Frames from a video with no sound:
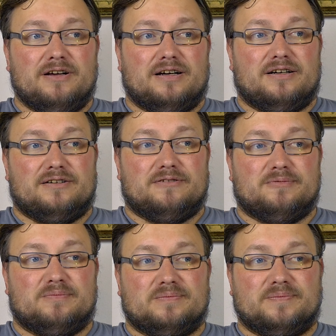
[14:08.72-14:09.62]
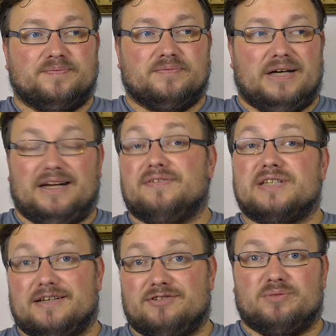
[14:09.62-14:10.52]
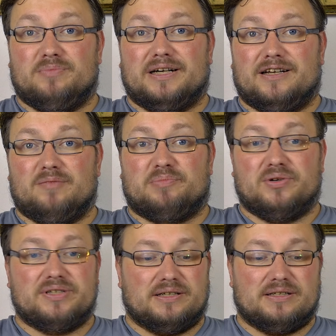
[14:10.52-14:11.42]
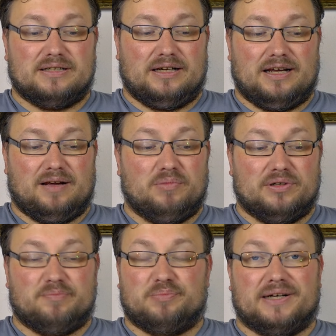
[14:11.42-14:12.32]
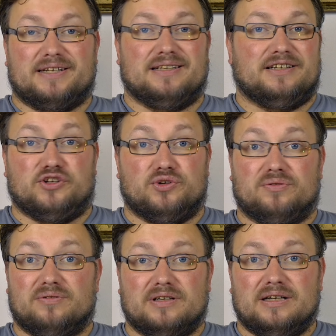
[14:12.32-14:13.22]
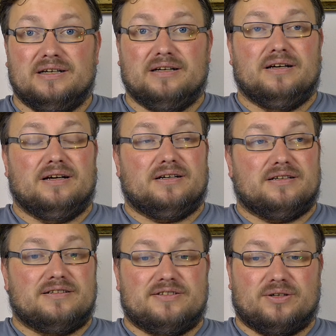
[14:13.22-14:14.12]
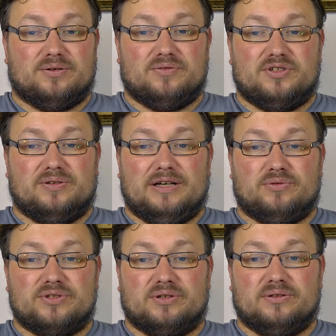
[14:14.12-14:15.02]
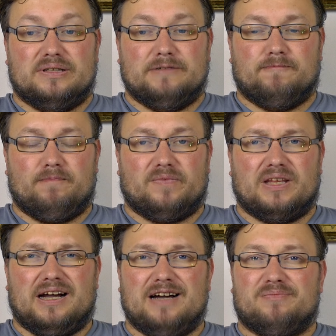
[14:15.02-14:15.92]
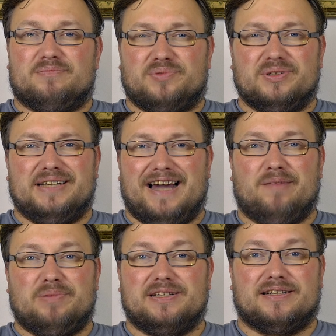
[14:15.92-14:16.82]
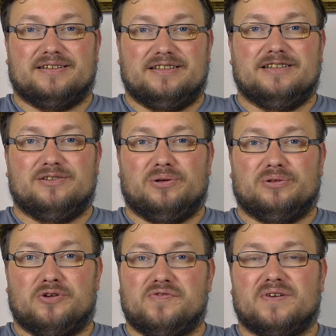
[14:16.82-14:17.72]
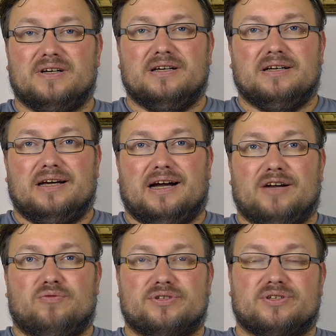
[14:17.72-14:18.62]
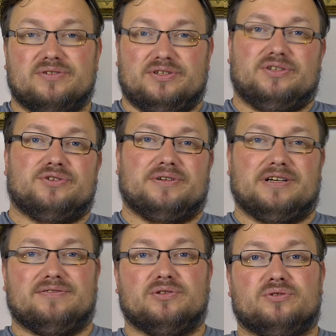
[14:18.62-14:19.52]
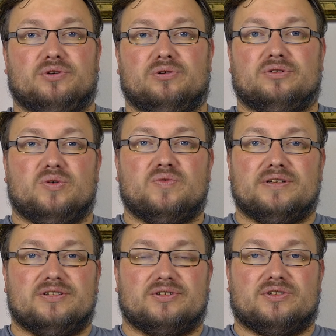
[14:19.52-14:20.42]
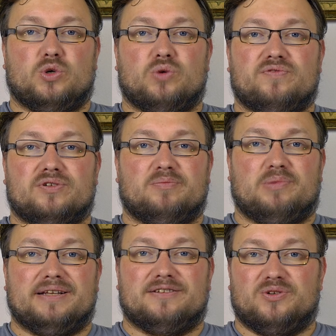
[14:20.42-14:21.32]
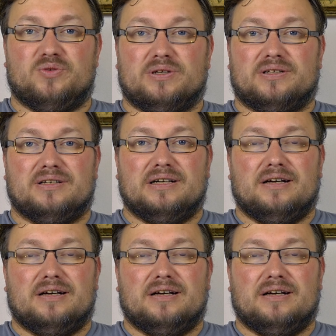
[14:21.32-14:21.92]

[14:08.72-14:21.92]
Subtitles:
And I've saved some money in the process, and I bought it practically new. So that was good. I'm pretty happy that I didn't hold off. I was considering if not to hold off and just go for the brand new one.